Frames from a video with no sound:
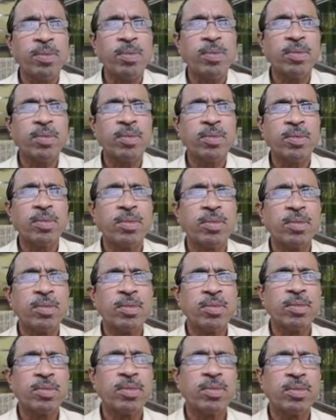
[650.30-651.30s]

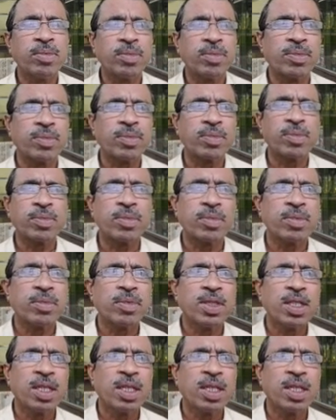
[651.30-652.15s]
(silence)